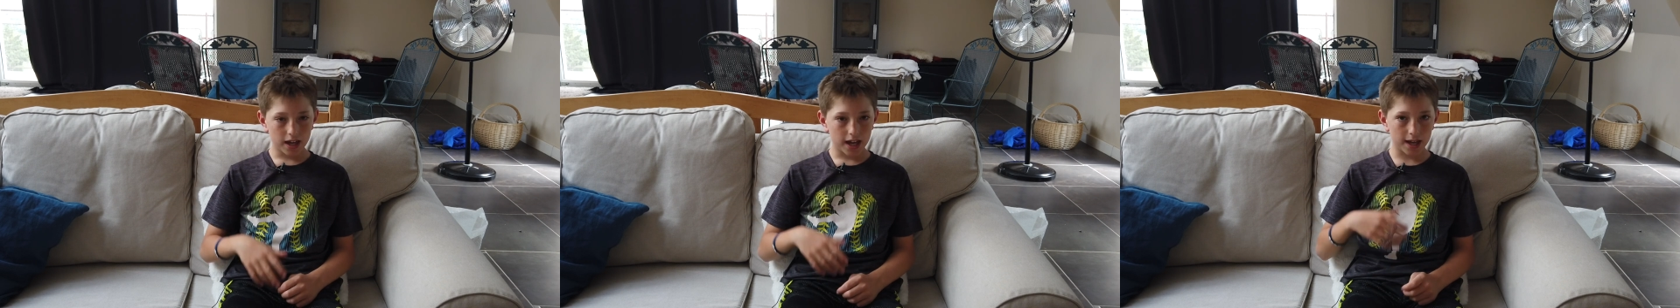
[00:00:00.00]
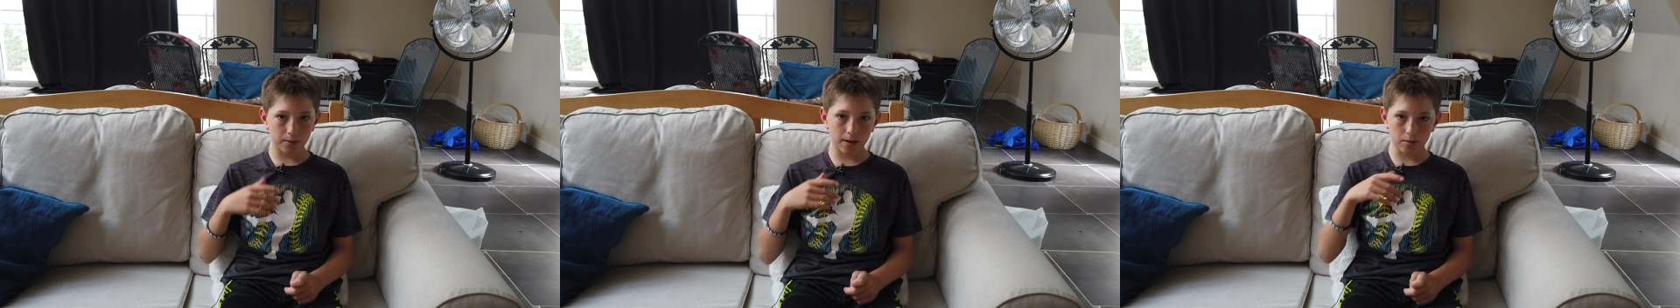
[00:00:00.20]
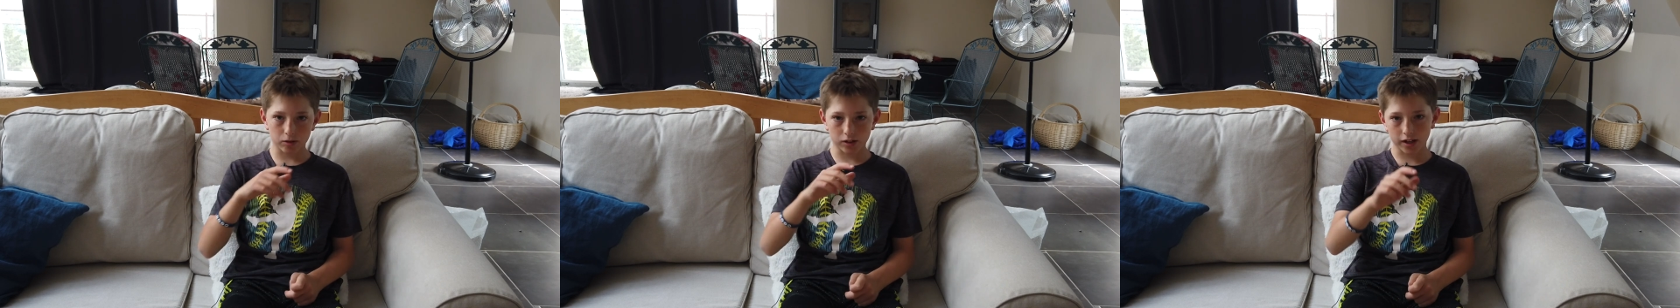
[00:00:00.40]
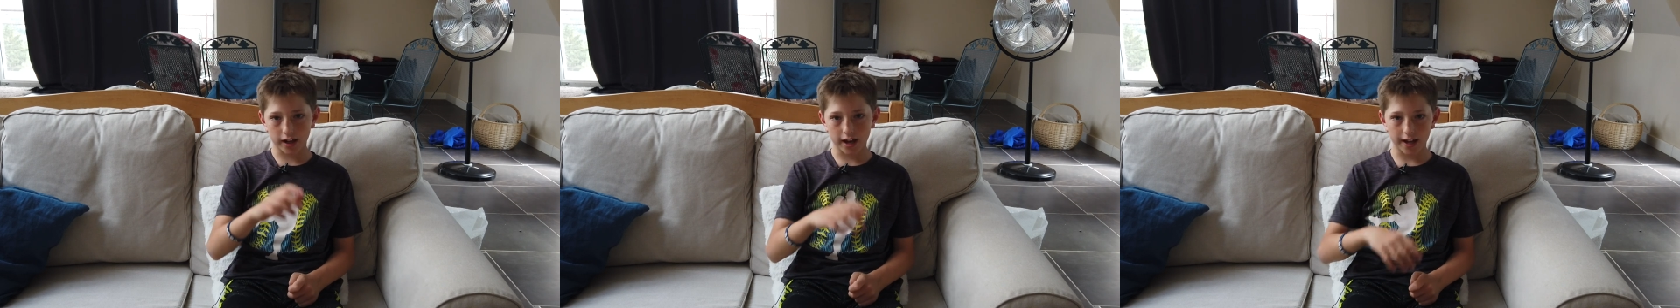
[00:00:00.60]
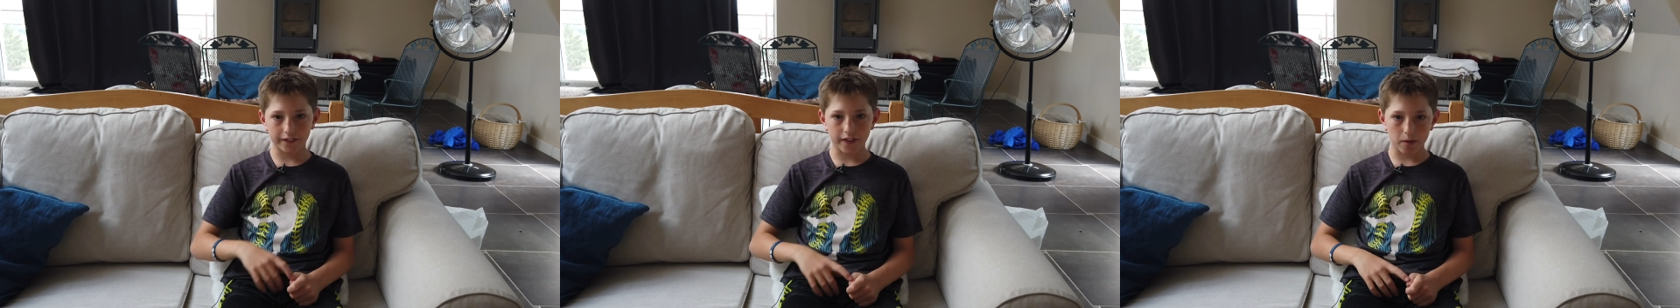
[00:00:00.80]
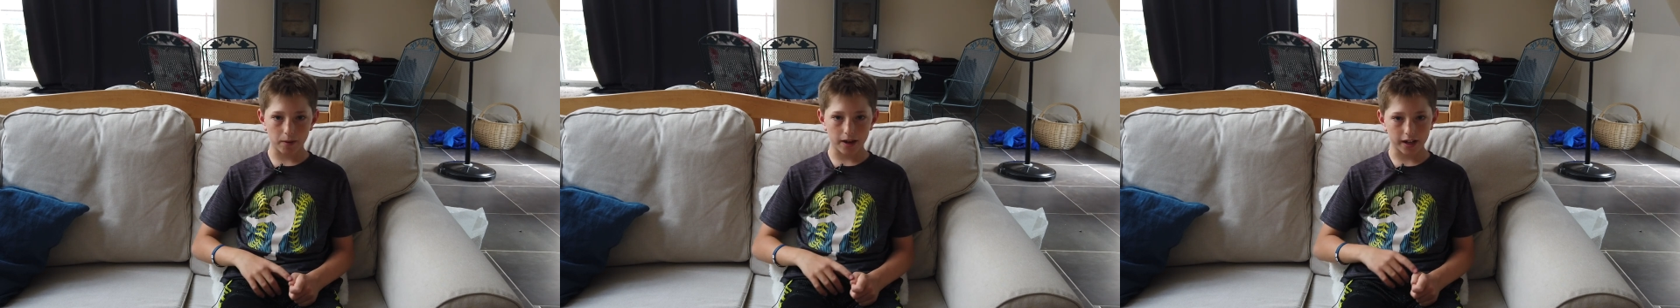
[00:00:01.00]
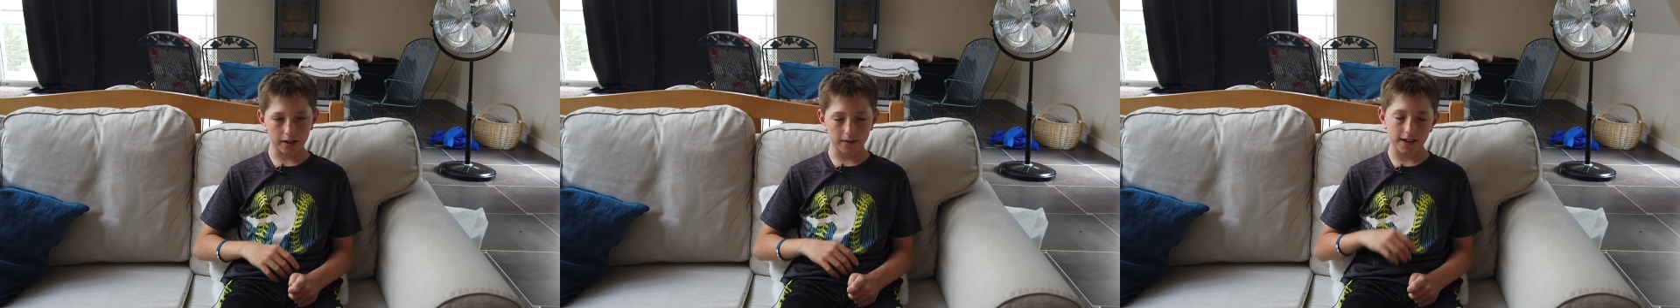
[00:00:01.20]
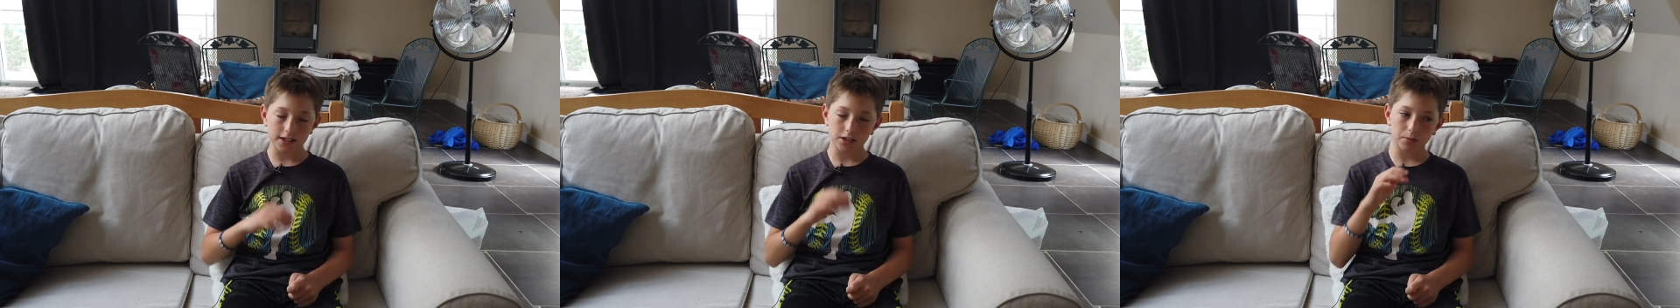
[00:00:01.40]
and we were gonna head that way
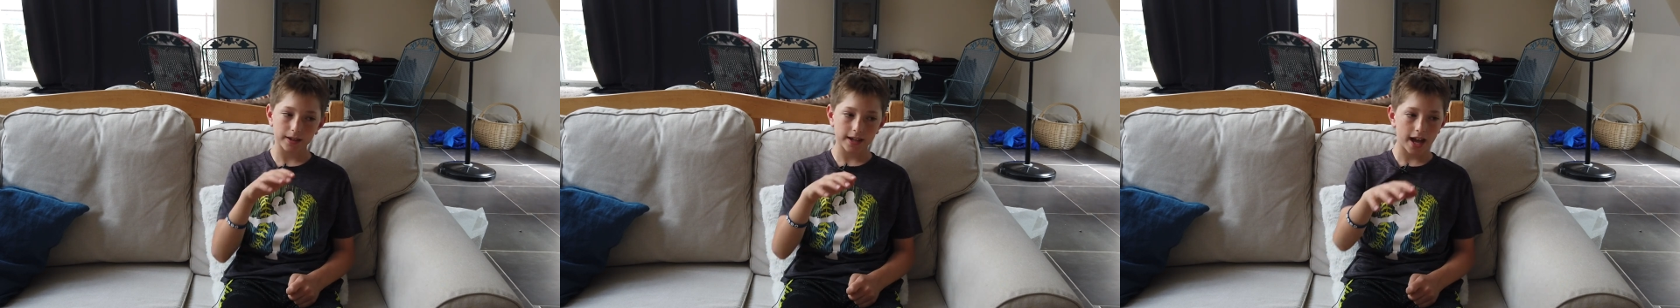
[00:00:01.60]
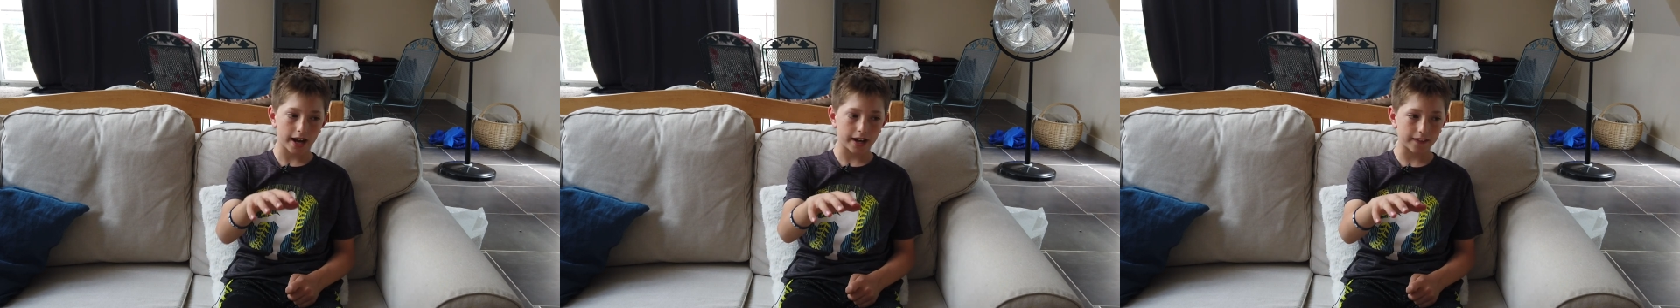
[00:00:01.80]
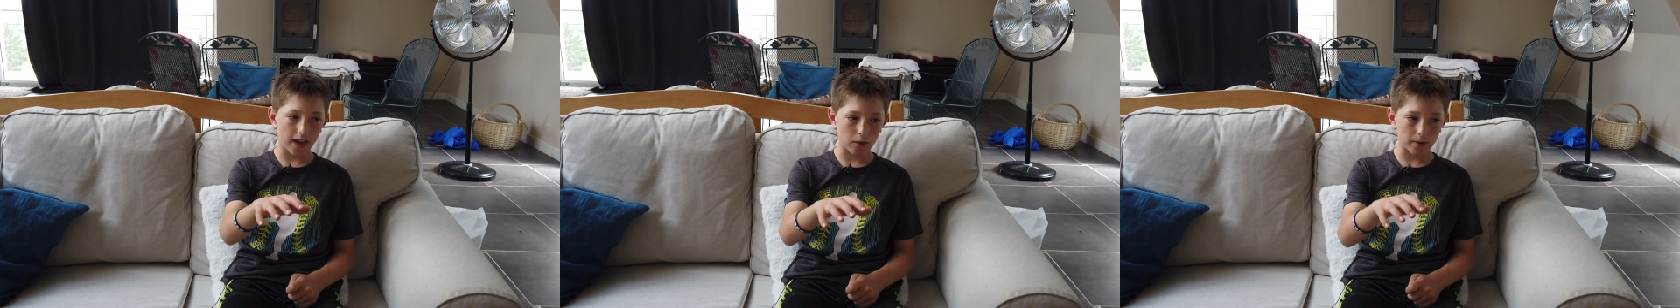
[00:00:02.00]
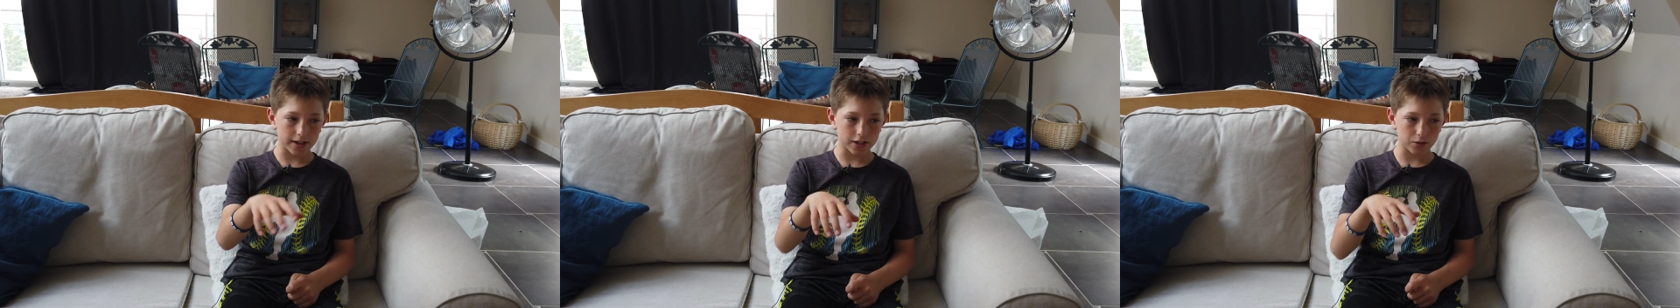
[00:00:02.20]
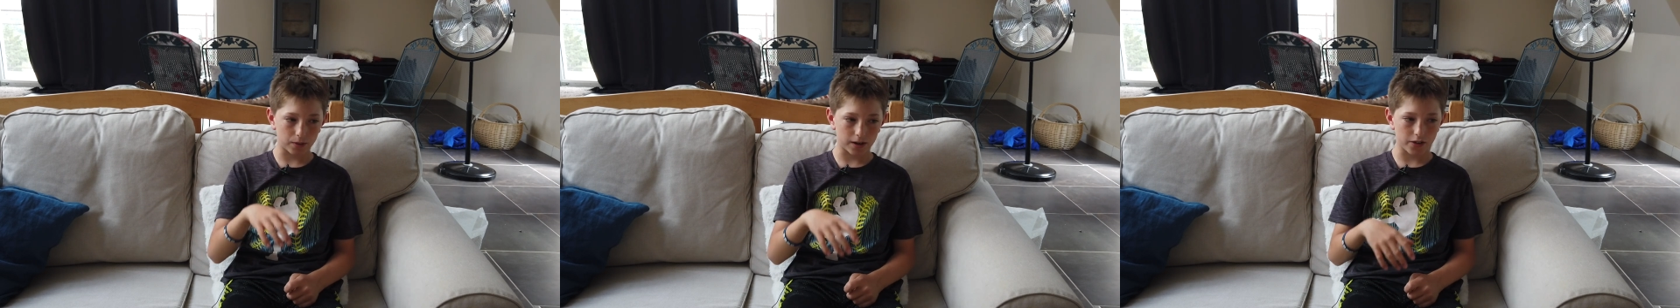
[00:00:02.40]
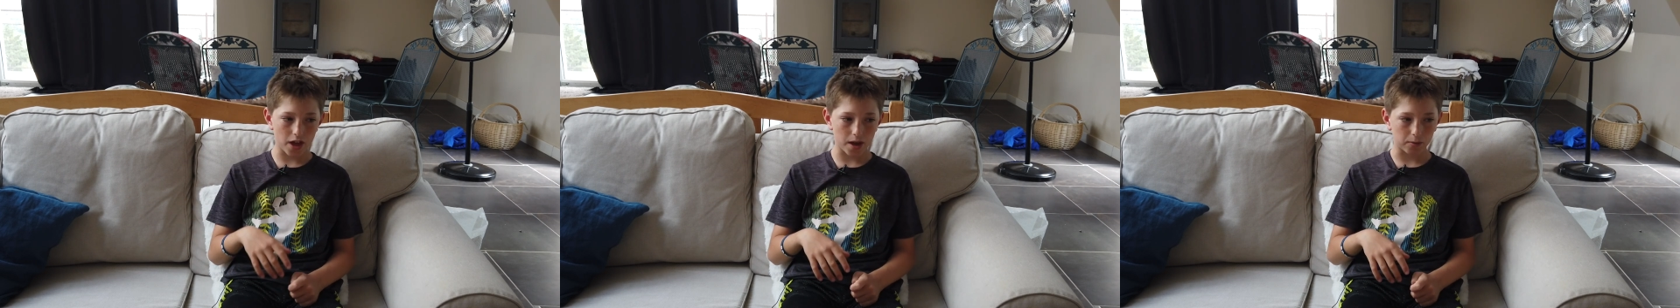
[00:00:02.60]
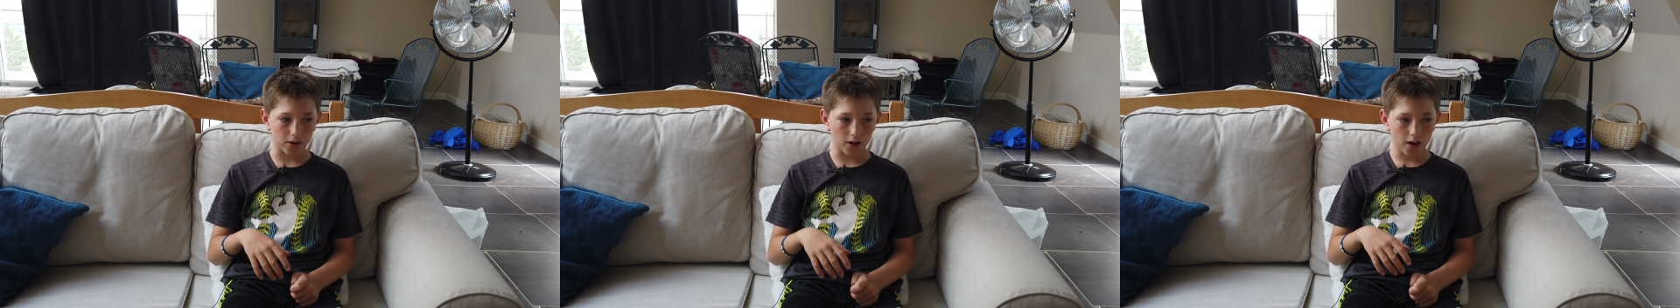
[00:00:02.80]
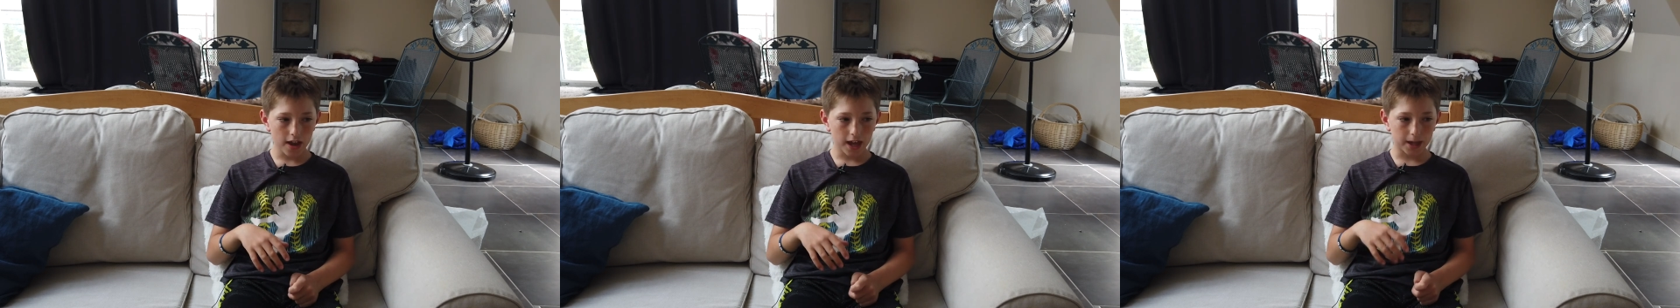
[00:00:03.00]
anyway, so we headed that way to where they
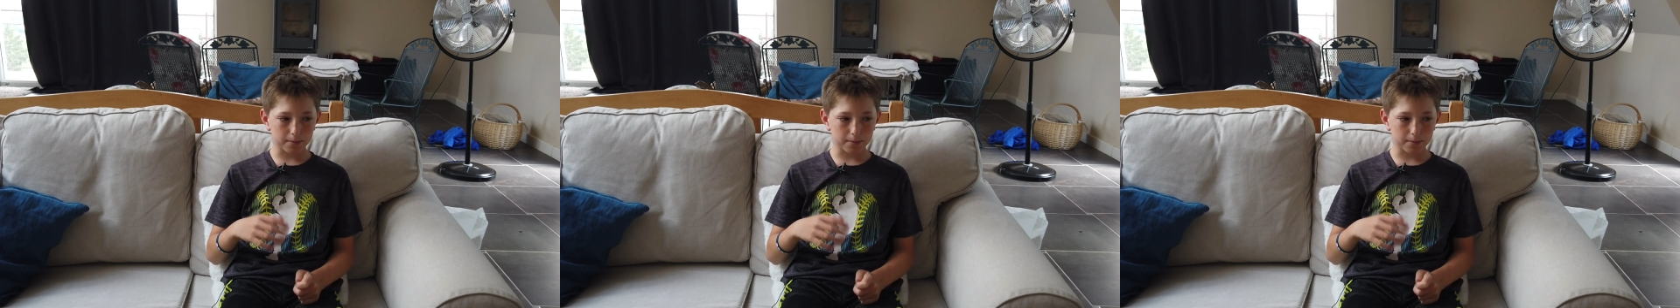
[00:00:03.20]
were.